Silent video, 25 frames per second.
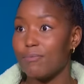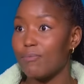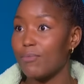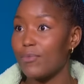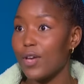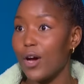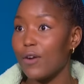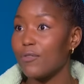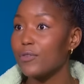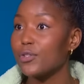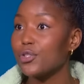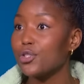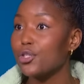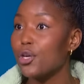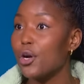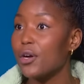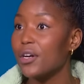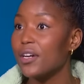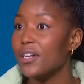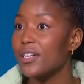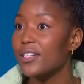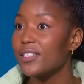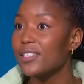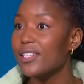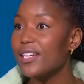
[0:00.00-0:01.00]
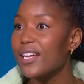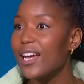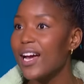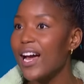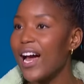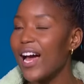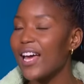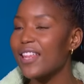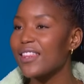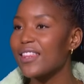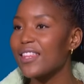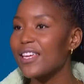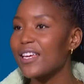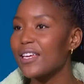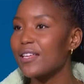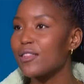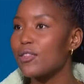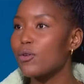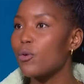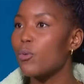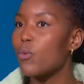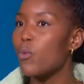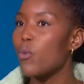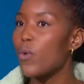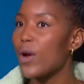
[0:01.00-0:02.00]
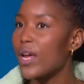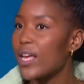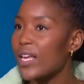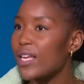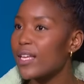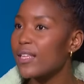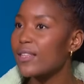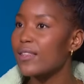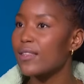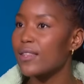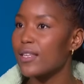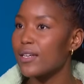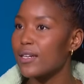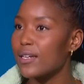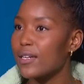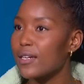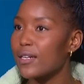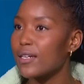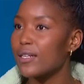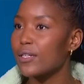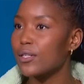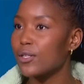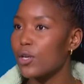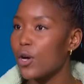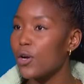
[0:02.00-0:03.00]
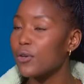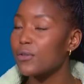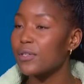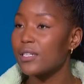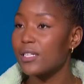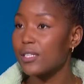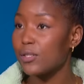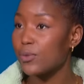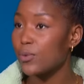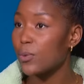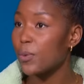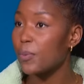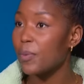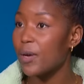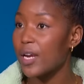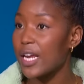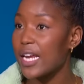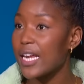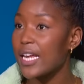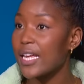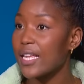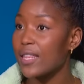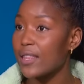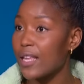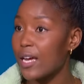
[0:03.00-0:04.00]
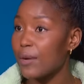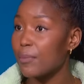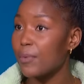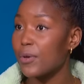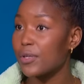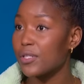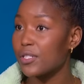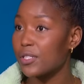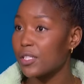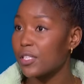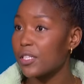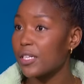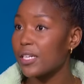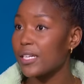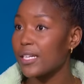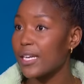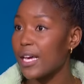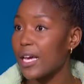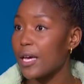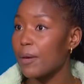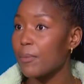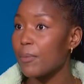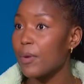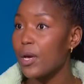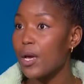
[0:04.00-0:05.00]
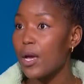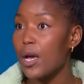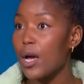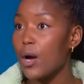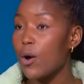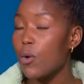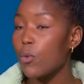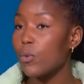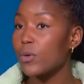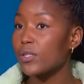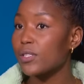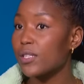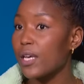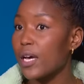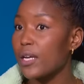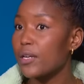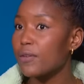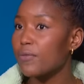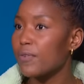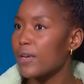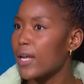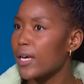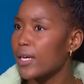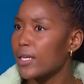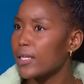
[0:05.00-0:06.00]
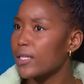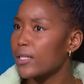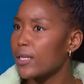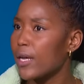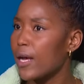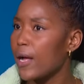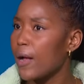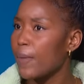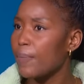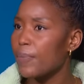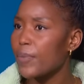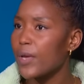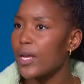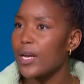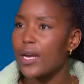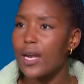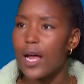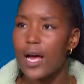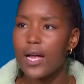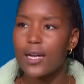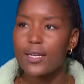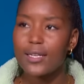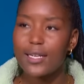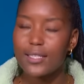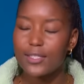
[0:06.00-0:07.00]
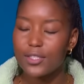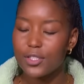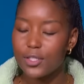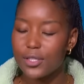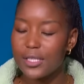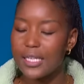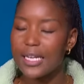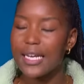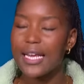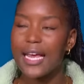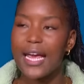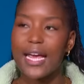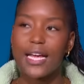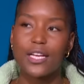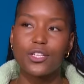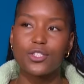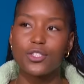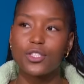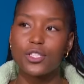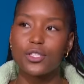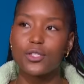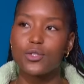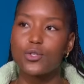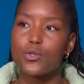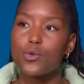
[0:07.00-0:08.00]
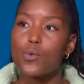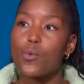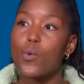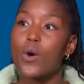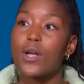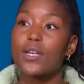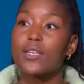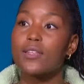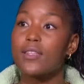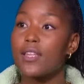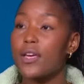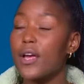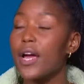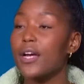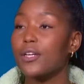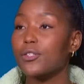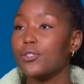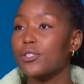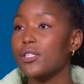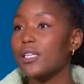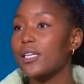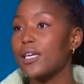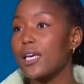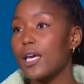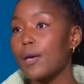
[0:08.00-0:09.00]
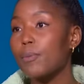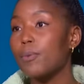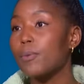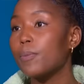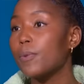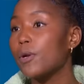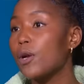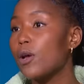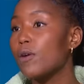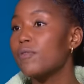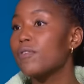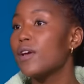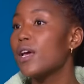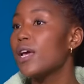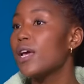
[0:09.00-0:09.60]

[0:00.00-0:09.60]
of a shocker. I think the way the Congolese were playing in that particular game was kind of like an, an like just a gauge into what they're actually capable of.